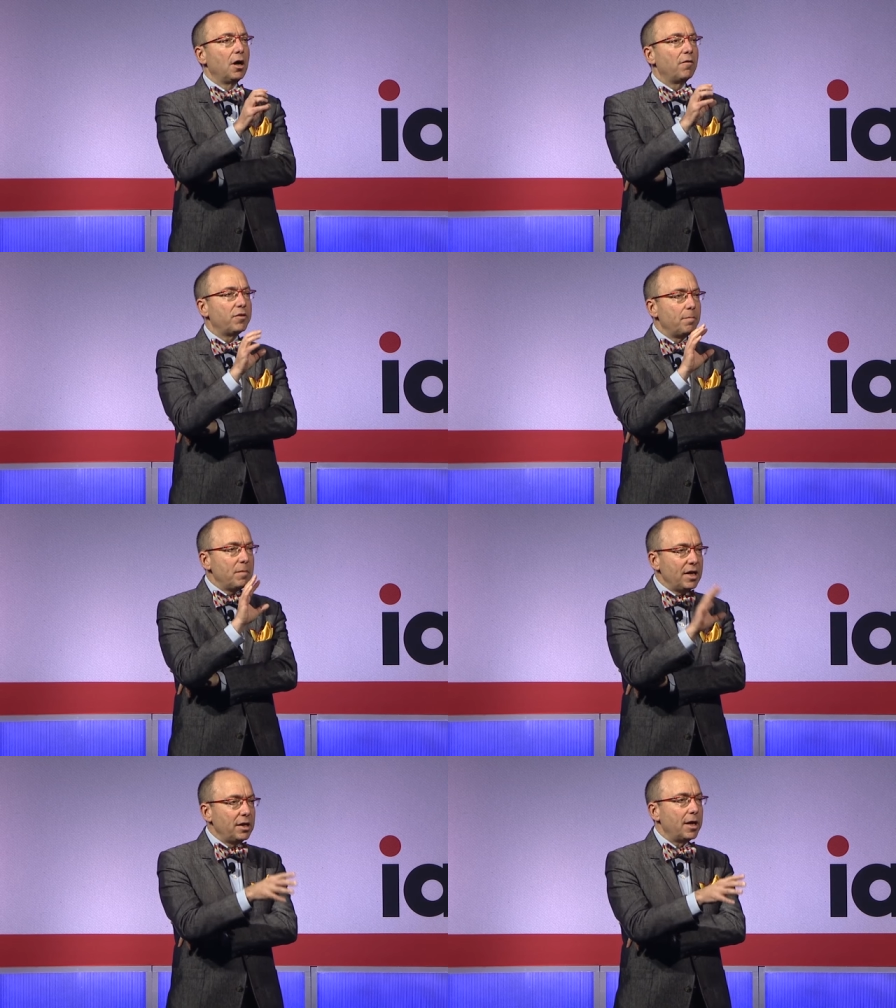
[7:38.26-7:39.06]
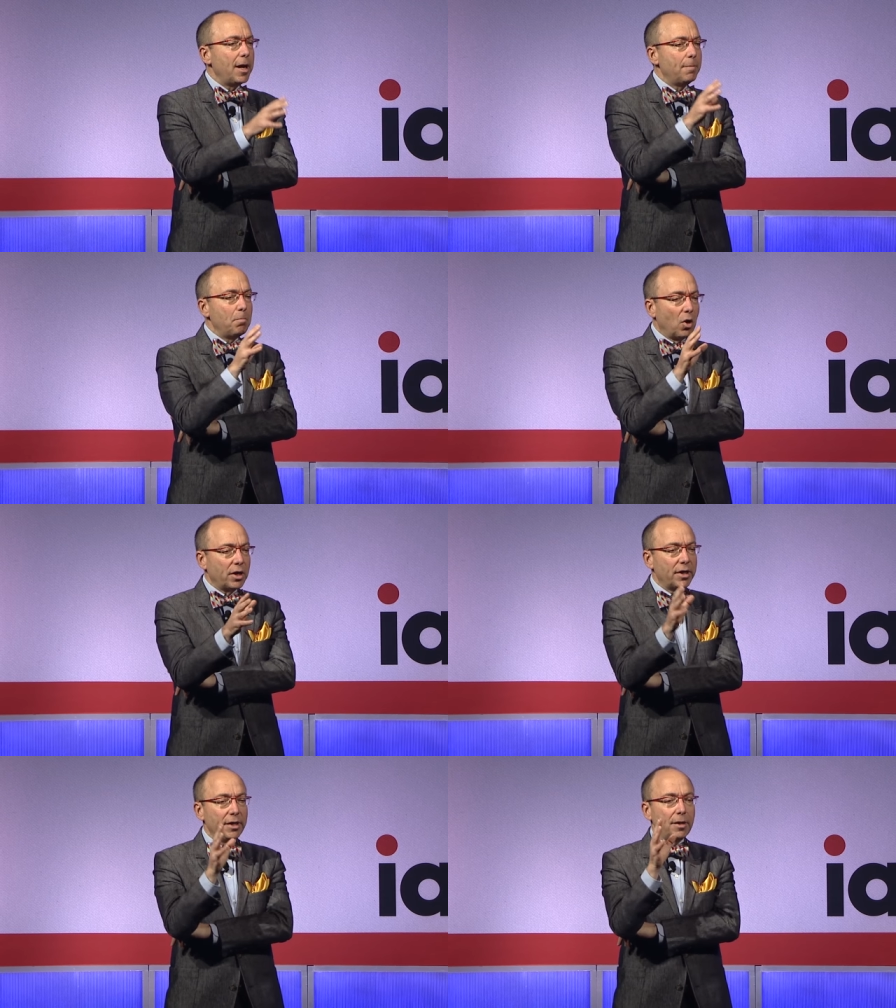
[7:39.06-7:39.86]
of the media and
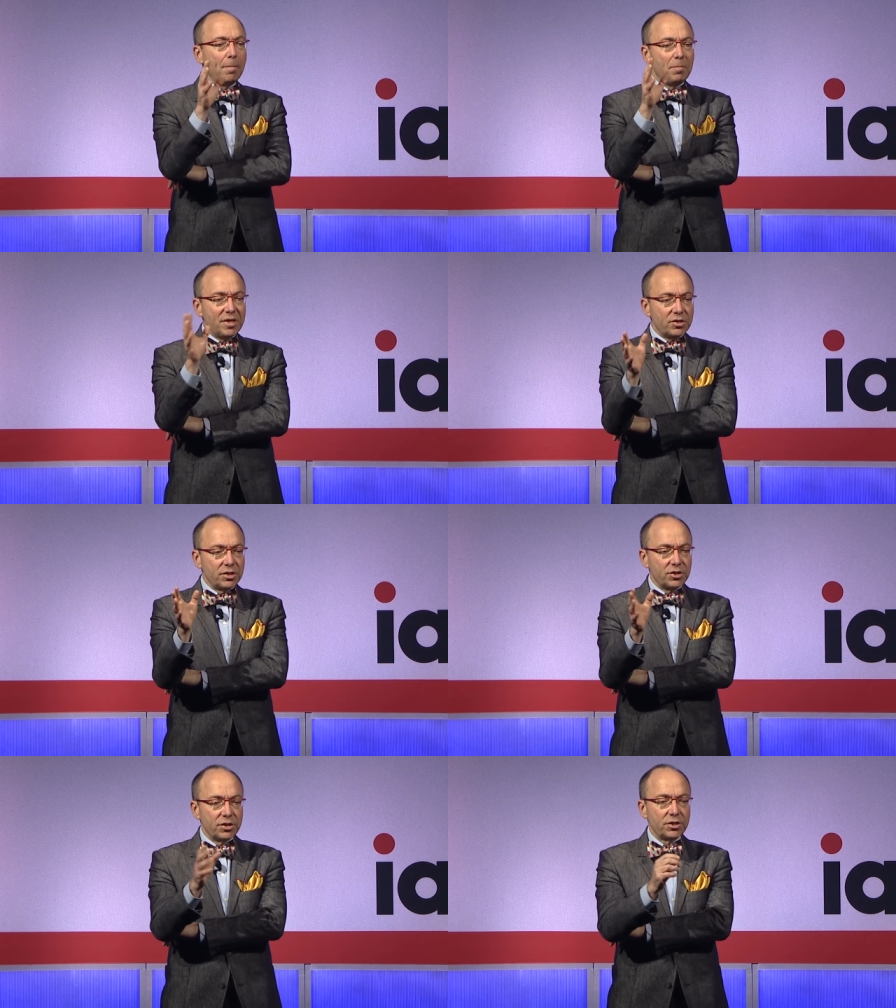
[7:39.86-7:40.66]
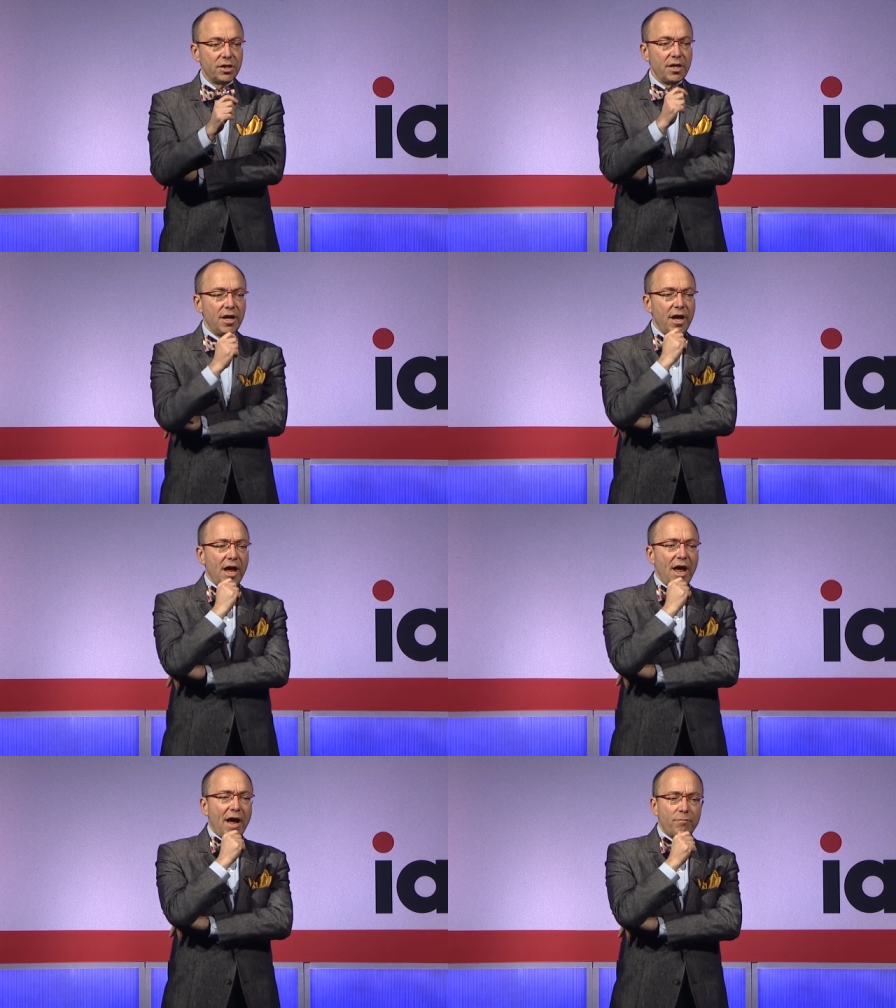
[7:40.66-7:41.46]
marketing businesses,
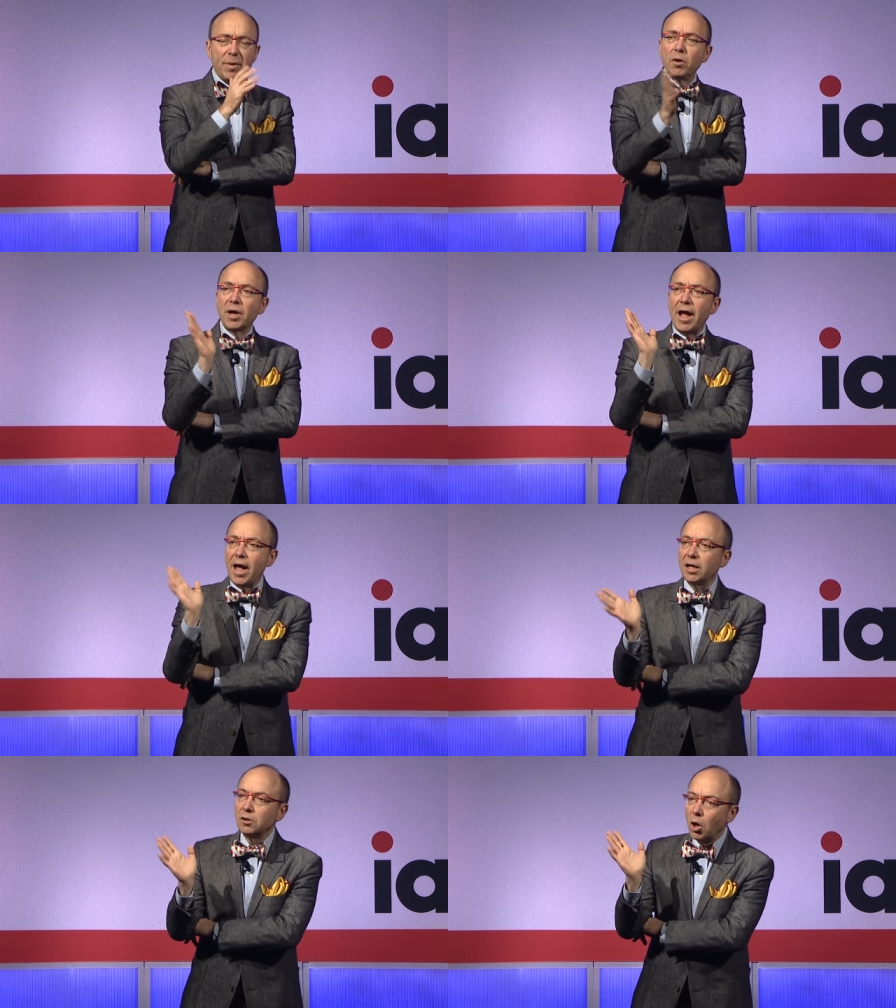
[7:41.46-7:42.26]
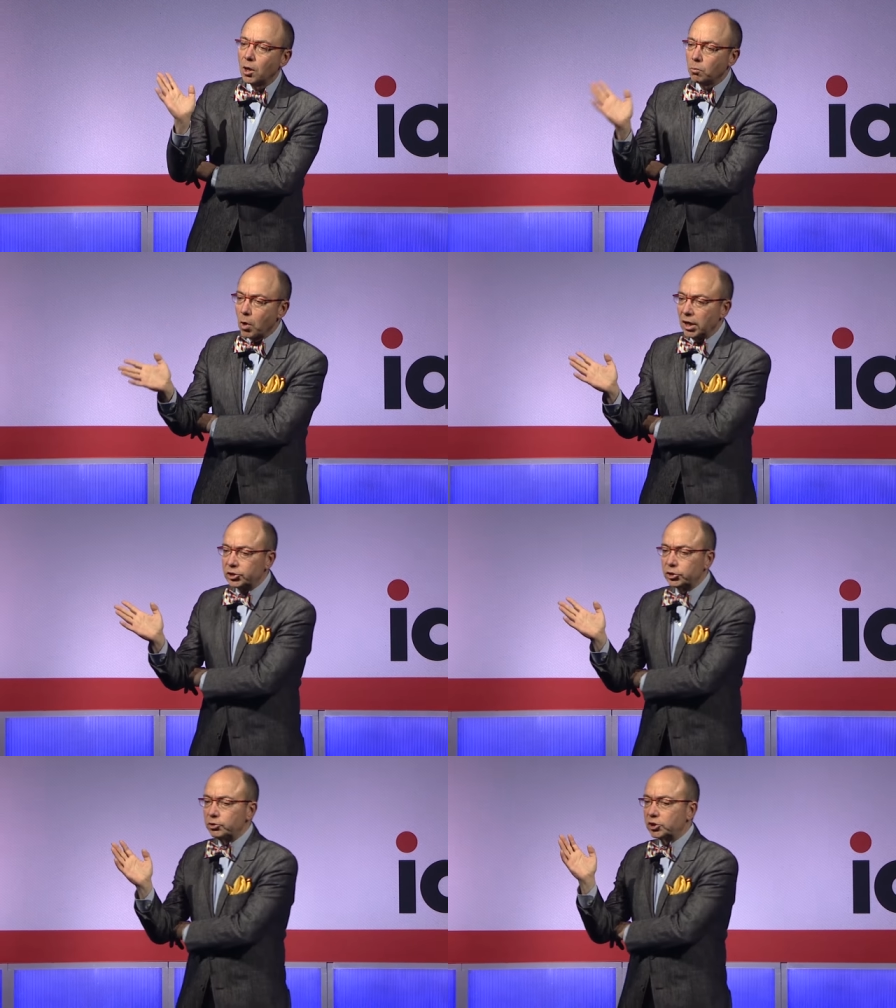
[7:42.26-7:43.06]
have been on a headlong
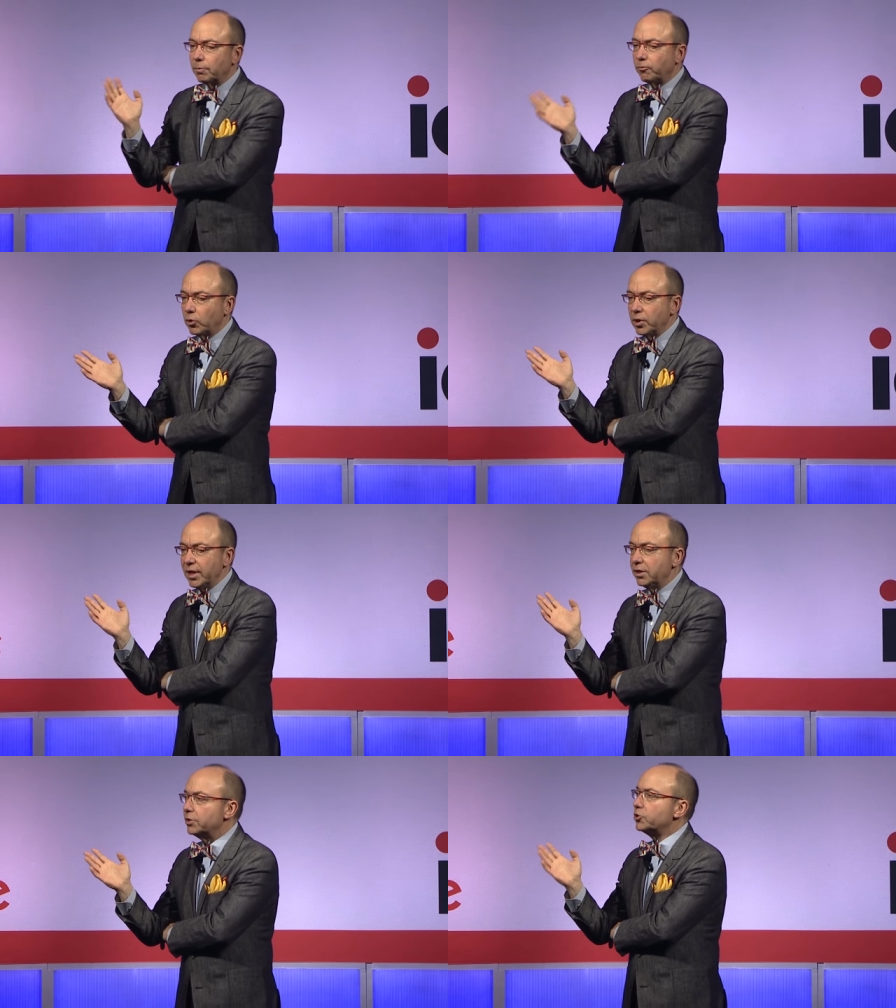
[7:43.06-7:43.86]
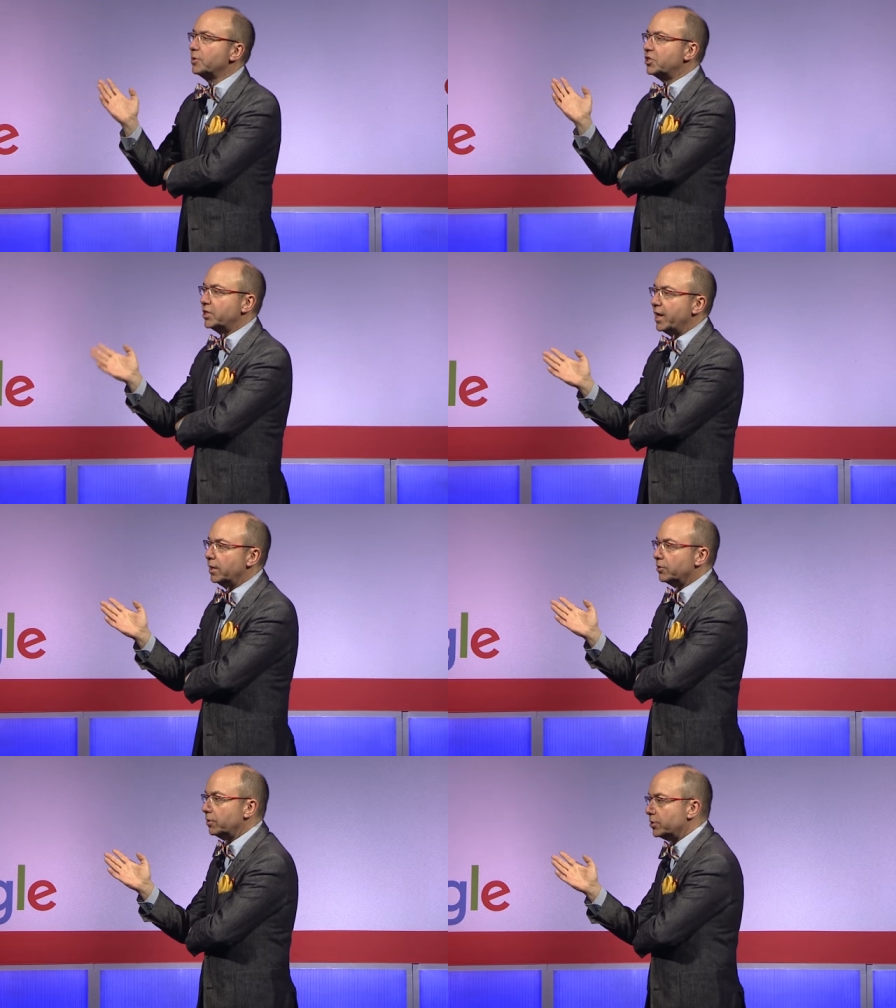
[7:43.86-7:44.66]
rush to subvert industry
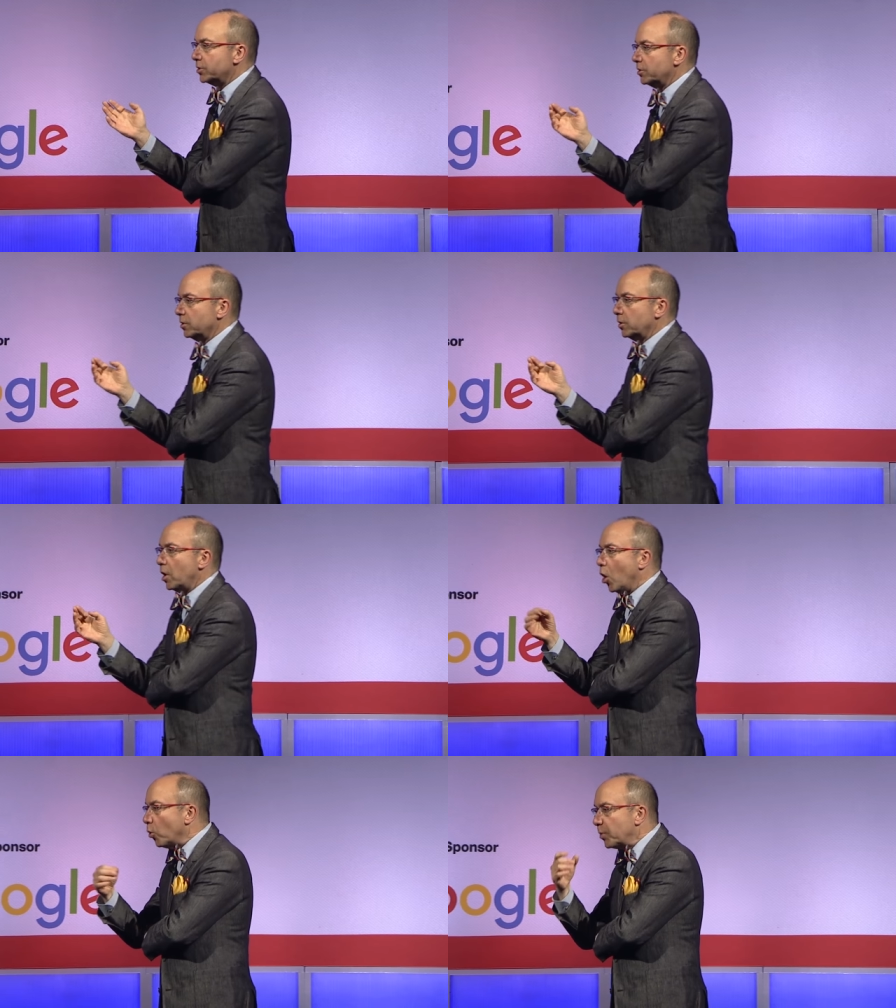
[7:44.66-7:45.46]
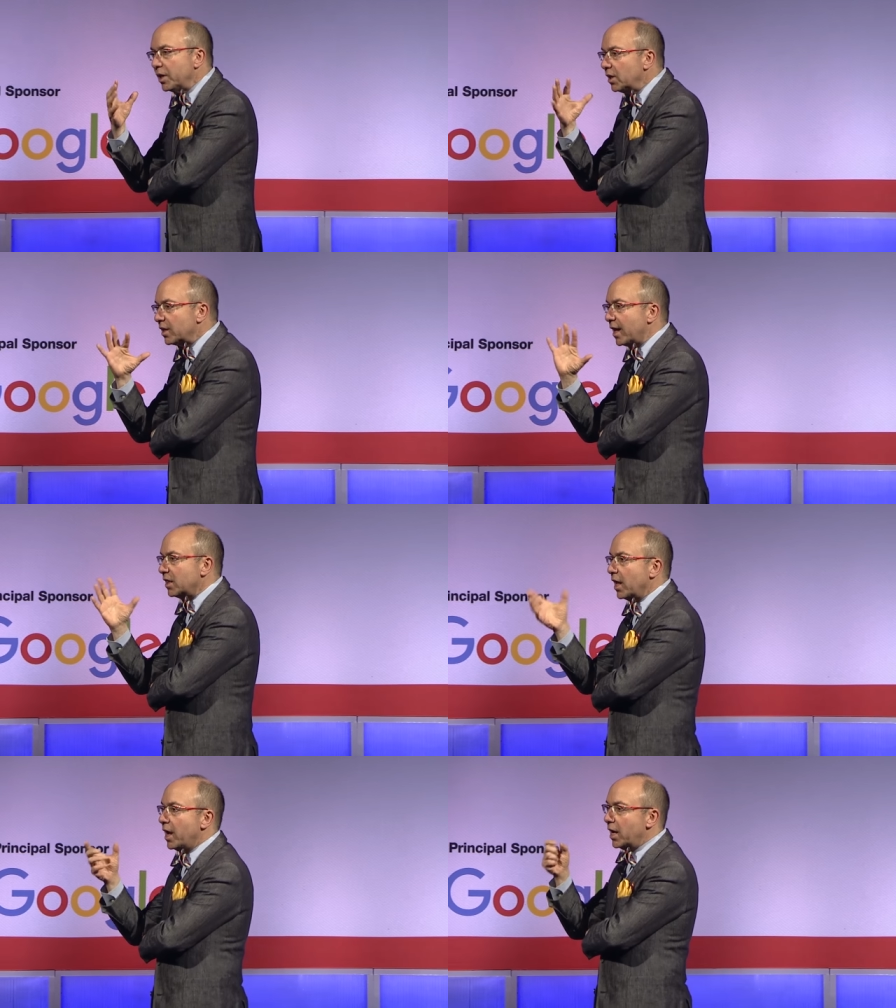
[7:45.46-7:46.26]
standards, hoping
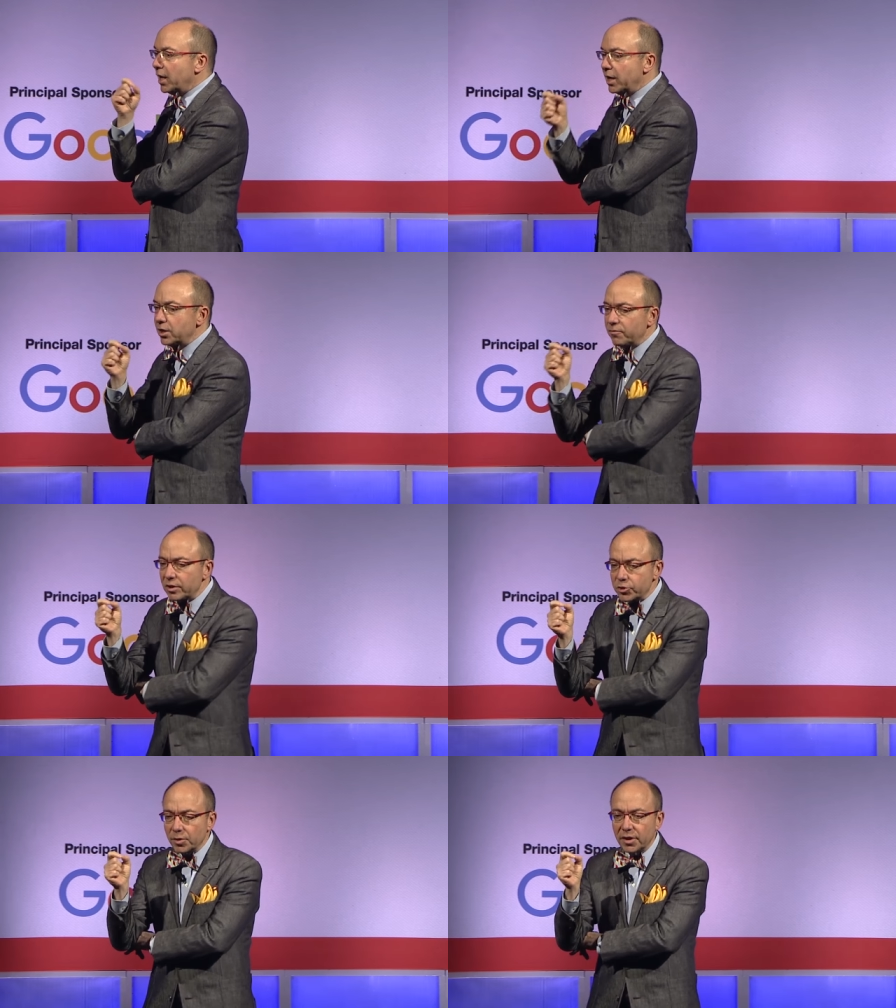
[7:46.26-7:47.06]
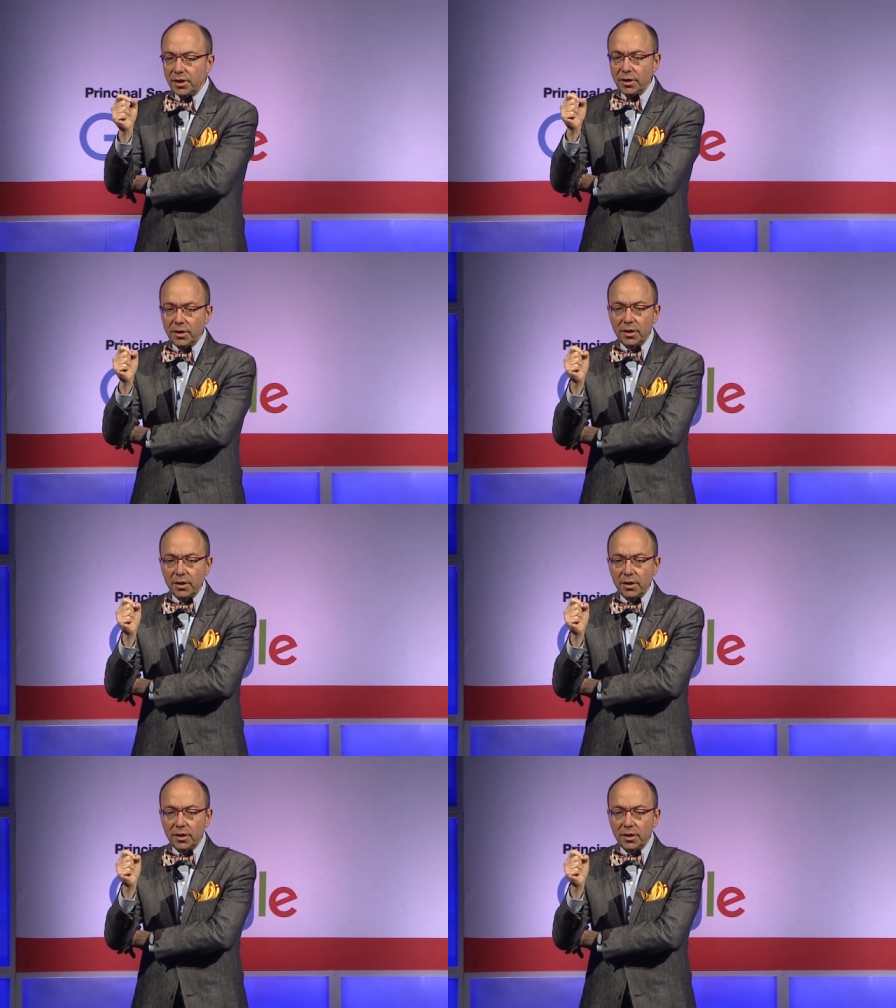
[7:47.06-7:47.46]
that they individually